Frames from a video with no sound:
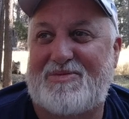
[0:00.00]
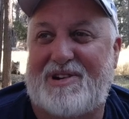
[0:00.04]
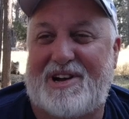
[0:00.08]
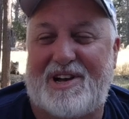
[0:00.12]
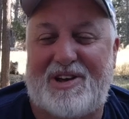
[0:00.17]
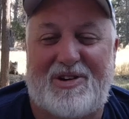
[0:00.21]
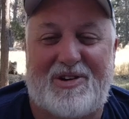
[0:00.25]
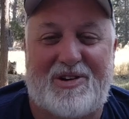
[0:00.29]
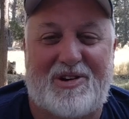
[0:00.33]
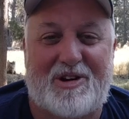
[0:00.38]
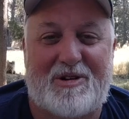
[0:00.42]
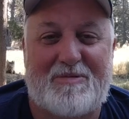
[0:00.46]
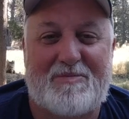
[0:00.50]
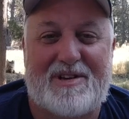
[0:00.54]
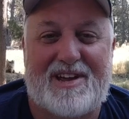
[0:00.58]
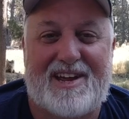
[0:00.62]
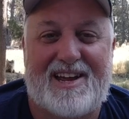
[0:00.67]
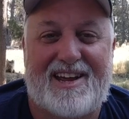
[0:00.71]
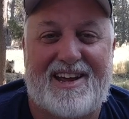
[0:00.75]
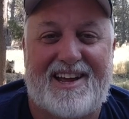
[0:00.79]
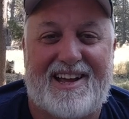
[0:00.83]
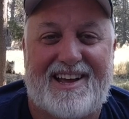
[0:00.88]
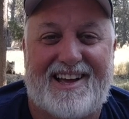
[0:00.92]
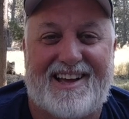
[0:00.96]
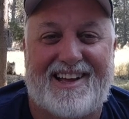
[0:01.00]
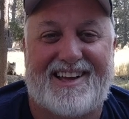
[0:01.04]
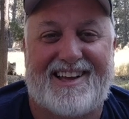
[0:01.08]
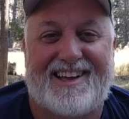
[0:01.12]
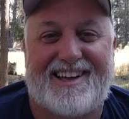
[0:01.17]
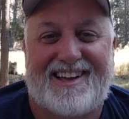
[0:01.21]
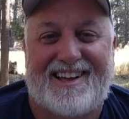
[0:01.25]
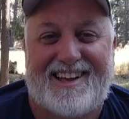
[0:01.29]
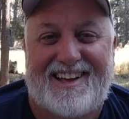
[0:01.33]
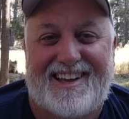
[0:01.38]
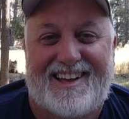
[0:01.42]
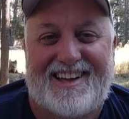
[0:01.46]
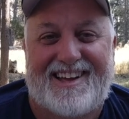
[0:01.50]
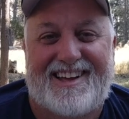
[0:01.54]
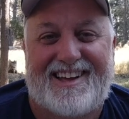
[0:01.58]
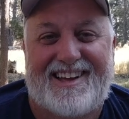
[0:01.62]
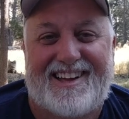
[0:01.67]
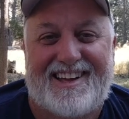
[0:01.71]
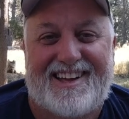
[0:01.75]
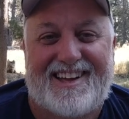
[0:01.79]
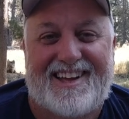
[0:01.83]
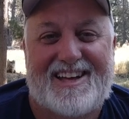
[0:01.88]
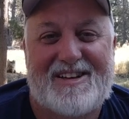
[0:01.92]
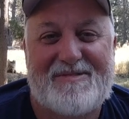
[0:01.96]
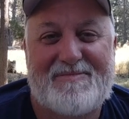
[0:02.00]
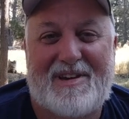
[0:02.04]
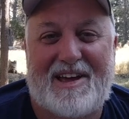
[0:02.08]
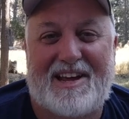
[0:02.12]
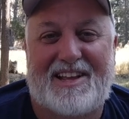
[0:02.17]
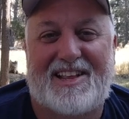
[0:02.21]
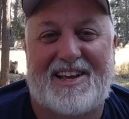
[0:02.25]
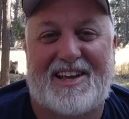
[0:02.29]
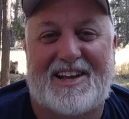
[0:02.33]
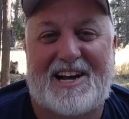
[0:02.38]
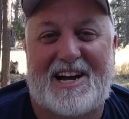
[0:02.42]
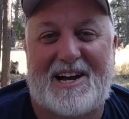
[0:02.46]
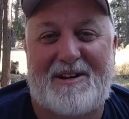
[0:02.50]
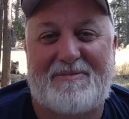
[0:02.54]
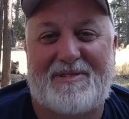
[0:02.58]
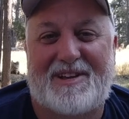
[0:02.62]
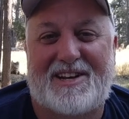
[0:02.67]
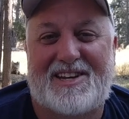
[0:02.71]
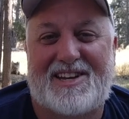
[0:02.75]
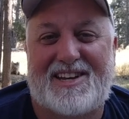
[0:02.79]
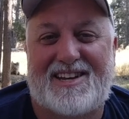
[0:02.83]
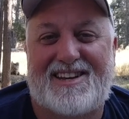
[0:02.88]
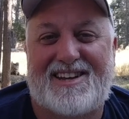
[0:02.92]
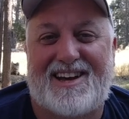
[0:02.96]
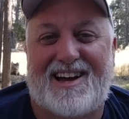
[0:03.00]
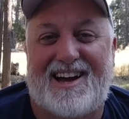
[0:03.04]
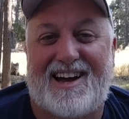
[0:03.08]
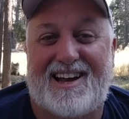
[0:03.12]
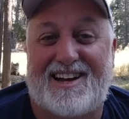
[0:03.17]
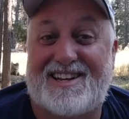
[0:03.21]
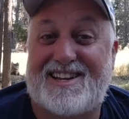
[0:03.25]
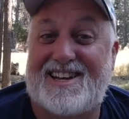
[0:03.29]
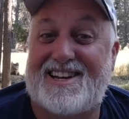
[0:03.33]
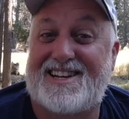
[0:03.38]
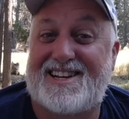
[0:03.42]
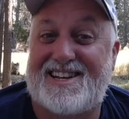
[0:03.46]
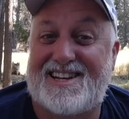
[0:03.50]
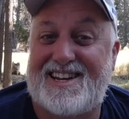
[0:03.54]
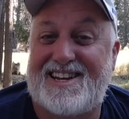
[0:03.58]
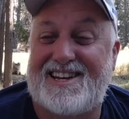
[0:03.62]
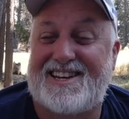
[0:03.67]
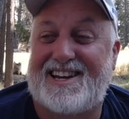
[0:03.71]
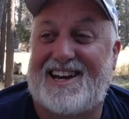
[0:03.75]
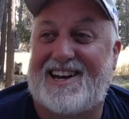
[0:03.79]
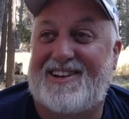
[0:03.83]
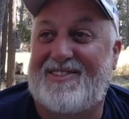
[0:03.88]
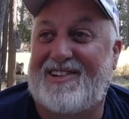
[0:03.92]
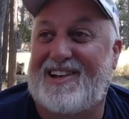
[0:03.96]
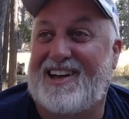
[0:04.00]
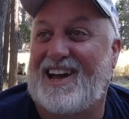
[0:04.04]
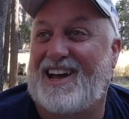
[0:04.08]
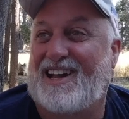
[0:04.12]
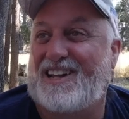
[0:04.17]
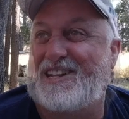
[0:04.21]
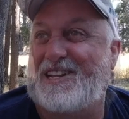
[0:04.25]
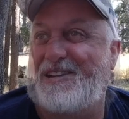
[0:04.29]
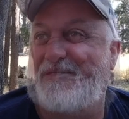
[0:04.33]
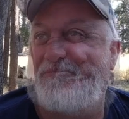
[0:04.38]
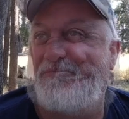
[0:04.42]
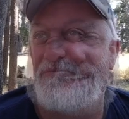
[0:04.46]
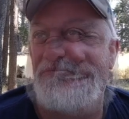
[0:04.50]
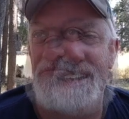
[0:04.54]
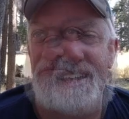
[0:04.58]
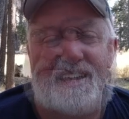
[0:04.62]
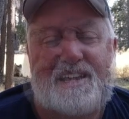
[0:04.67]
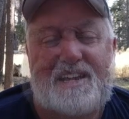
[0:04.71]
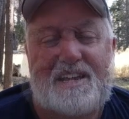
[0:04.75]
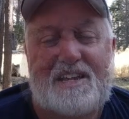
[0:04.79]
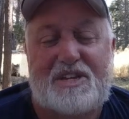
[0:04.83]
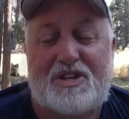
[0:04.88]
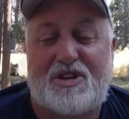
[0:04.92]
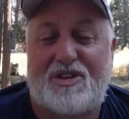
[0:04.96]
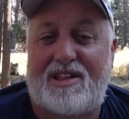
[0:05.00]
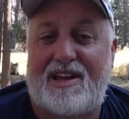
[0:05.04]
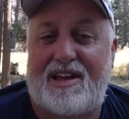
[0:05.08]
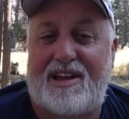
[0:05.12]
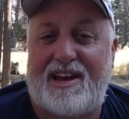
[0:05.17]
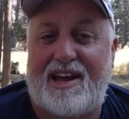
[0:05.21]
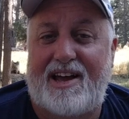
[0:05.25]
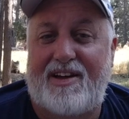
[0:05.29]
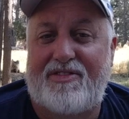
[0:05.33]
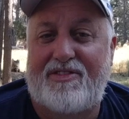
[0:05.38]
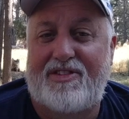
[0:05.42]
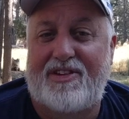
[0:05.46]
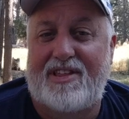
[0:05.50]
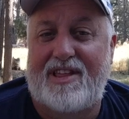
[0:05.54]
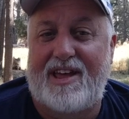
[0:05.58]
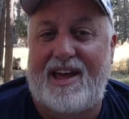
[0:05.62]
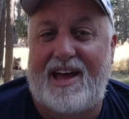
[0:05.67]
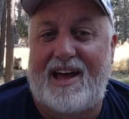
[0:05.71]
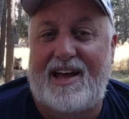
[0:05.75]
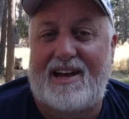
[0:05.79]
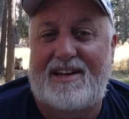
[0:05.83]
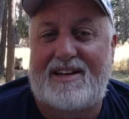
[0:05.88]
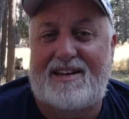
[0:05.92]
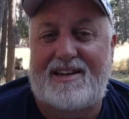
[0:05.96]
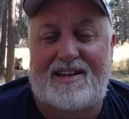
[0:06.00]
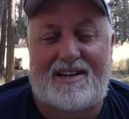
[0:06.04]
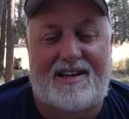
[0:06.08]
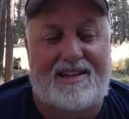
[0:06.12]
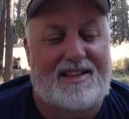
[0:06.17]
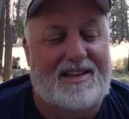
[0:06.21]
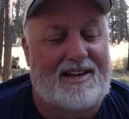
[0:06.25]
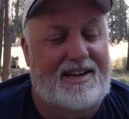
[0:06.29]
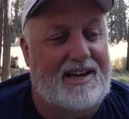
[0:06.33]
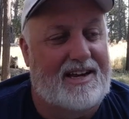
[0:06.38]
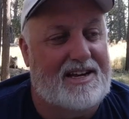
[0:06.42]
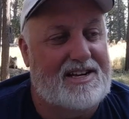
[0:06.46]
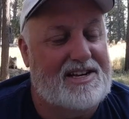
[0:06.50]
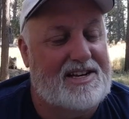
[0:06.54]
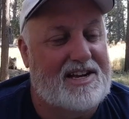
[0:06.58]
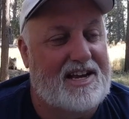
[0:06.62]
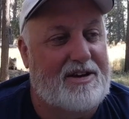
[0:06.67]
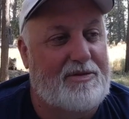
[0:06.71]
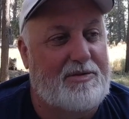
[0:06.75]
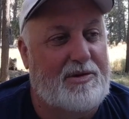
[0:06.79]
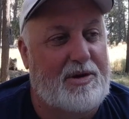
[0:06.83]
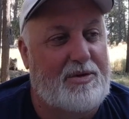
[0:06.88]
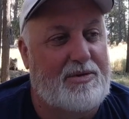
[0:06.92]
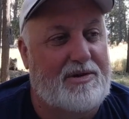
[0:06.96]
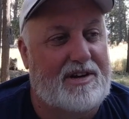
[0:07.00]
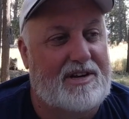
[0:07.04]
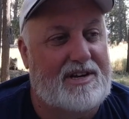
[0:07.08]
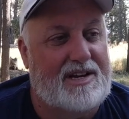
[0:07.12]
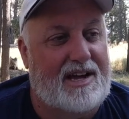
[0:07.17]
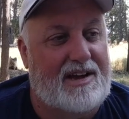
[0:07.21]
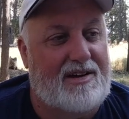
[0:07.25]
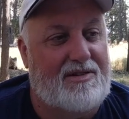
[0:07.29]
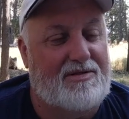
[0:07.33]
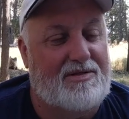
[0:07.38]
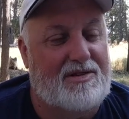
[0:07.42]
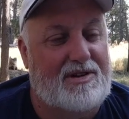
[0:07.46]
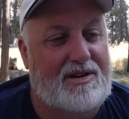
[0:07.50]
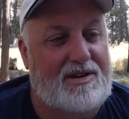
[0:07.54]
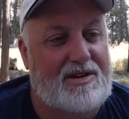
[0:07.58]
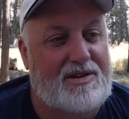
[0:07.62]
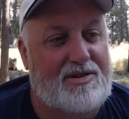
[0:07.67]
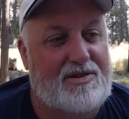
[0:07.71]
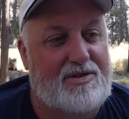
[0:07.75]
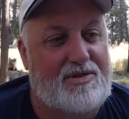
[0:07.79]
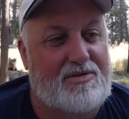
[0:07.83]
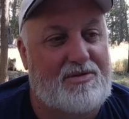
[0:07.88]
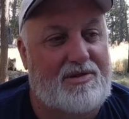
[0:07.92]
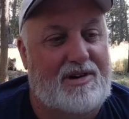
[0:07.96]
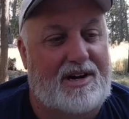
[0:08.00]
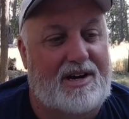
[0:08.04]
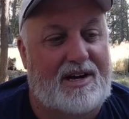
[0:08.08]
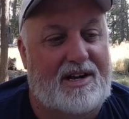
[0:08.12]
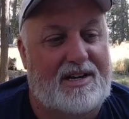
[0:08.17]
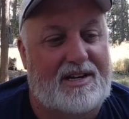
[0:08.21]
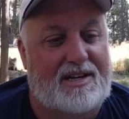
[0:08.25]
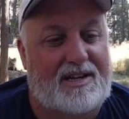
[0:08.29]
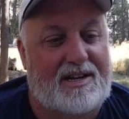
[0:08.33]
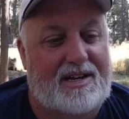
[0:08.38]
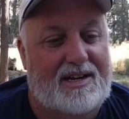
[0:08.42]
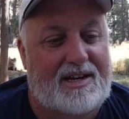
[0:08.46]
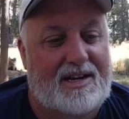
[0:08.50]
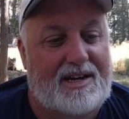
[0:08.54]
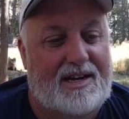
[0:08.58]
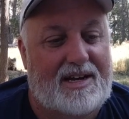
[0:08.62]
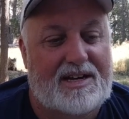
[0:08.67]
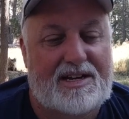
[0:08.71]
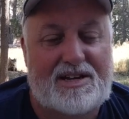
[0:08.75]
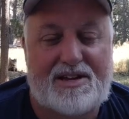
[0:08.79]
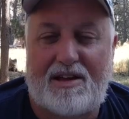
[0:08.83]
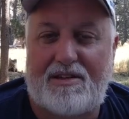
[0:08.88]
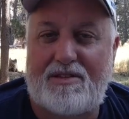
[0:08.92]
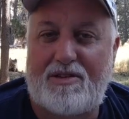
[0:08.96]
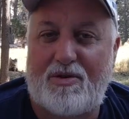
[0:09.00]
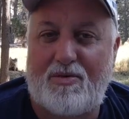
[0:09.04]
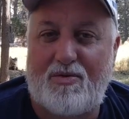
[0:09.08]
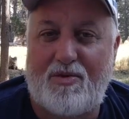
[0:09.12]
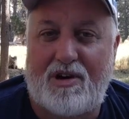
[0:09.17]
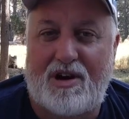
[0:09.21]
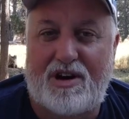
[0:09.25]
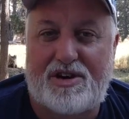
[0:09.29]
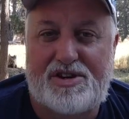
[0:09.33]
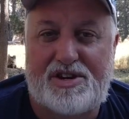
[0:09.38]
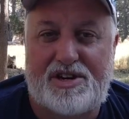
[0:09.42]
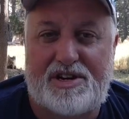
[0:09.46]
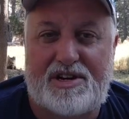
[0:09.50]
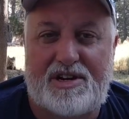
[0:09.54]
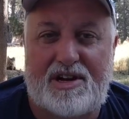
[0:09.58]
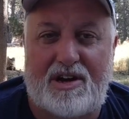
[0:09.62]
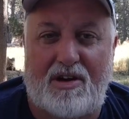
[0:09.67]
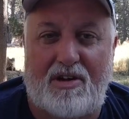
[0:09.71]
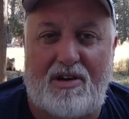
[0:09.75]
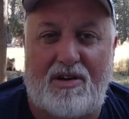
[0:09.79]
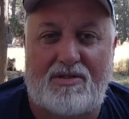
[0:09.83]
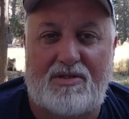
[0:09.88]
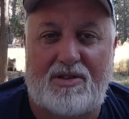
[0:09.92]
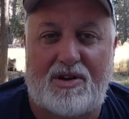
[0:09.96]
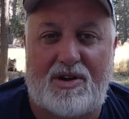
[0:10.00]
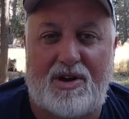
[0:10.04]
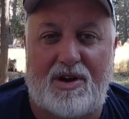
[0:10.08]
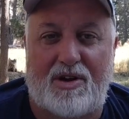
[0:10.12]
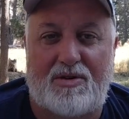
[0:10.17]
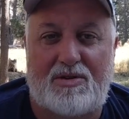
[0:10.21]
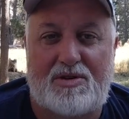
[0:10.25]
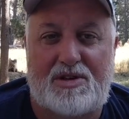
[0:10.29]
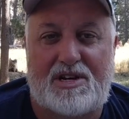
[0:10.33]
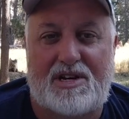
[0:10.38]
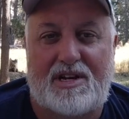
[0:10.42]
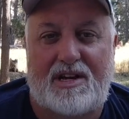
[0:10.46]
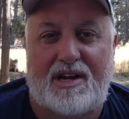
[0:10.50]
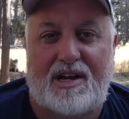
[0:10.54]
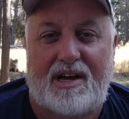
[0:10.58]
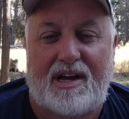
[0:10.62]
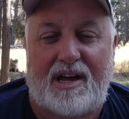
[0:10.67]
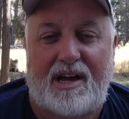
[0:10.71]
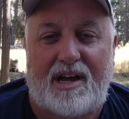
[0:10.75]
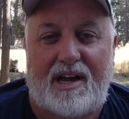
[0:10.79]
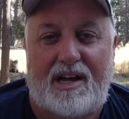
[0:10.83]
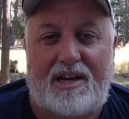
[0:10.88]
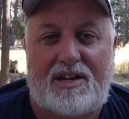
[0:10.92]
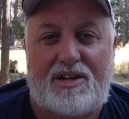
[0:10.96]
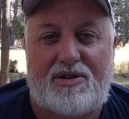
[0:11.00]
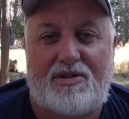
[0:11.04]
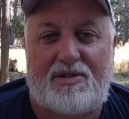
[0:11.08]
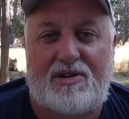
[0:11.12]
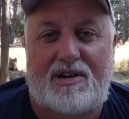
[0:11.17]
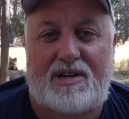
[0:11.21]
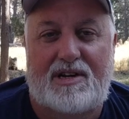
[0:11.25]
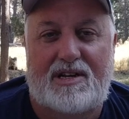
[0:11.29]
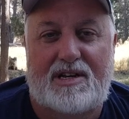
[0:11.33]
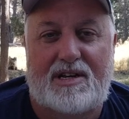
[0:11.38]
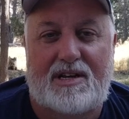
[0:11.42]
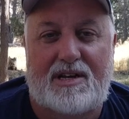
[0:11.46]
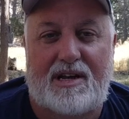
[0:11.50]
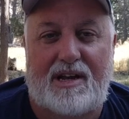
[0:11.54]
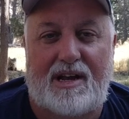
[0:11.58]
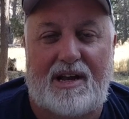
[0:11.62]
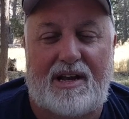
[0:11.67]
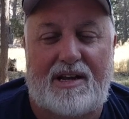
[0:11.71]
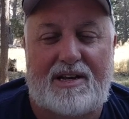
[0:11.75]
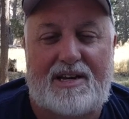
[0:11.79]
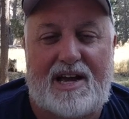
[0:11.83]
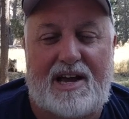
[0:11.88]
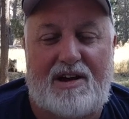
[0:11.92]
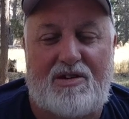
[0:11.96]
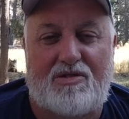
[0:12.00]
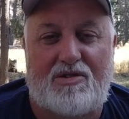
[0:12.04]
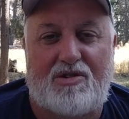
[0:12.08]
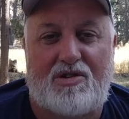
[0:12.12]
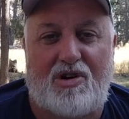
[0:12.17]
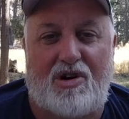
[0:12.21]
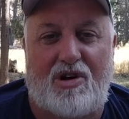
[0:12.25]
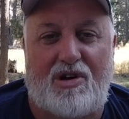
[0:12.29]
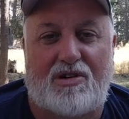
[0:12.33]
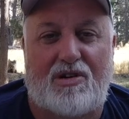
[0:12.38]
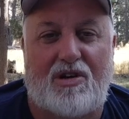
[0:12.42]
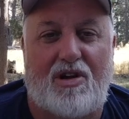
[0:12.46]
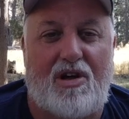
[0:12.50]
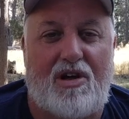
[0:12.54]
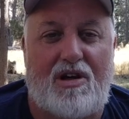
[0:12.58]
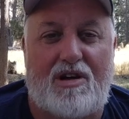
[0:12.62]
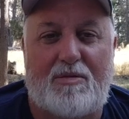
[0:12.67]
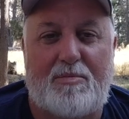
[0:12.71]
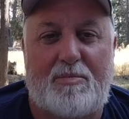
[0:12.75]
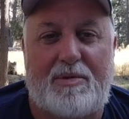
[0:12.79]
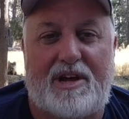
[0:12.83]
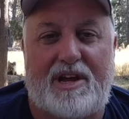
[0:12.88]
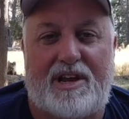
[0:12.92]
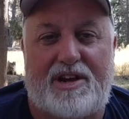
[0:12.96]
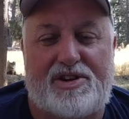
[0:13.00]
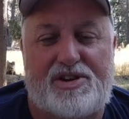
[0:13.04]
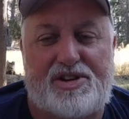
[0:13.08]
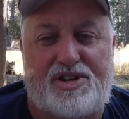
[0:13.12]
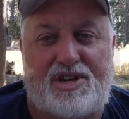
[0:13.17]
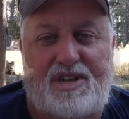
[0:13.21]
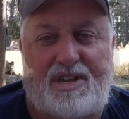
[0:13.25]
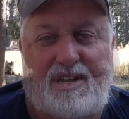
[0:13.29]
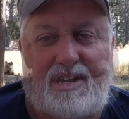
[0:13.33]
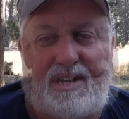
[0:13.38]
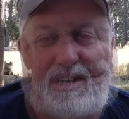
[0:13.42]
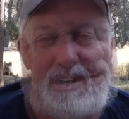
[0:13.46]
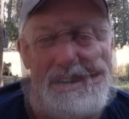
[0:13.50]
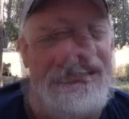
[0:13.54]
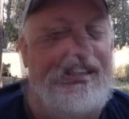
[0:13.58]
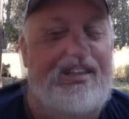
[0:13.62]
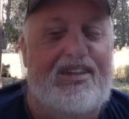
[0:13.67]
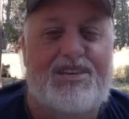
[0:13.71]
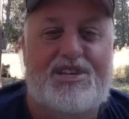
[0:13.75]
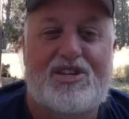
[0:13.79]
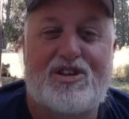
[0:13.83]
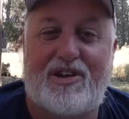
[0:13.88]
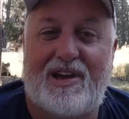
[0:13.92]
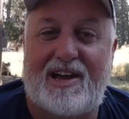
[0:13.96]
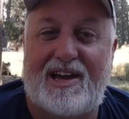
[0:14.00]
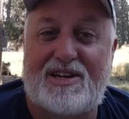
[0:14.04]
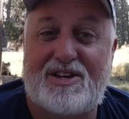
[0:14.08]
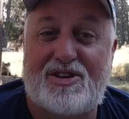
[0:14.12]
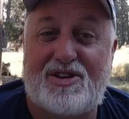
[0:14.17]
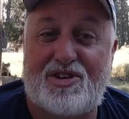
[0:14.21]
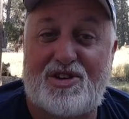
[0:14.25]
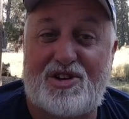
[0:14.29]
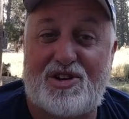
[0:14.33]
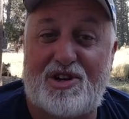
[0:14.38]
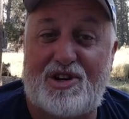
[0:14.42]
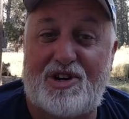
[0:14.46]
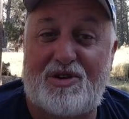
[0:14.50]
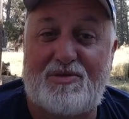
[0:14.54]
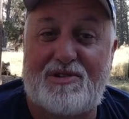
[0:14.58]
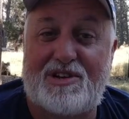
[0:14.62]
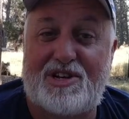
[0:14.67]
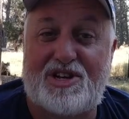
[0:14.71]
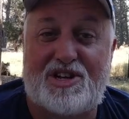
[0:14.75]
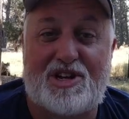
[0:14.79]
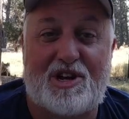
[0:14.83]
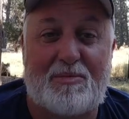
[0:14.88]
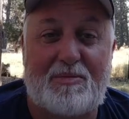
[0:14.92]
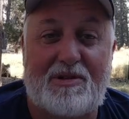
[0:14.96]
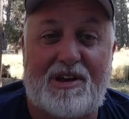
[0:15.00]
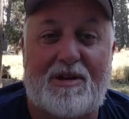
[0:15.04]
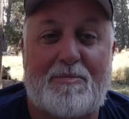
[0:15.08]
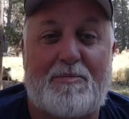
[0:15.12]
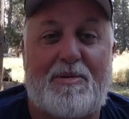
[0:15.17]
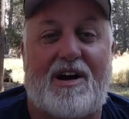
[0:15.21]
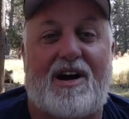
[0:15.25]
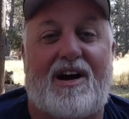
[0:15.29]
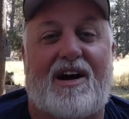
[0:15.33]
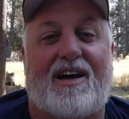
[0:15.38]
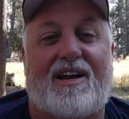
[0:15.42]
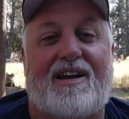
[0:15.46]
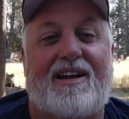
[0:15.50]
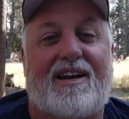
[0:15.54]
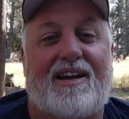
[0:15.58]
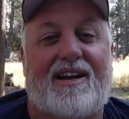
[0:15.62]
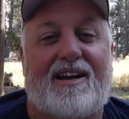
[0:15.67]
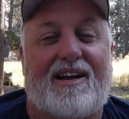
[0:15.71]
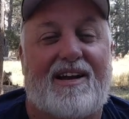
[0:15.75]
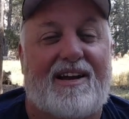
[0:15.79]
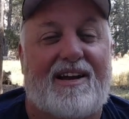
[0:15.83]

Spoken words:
why you heard me make the comment to Todd. Said, "See, Todd, we got some." So then after that, the next day we went down to southern Washington along the coast to a little town called Long Beach. So as you saw, we stumbled upon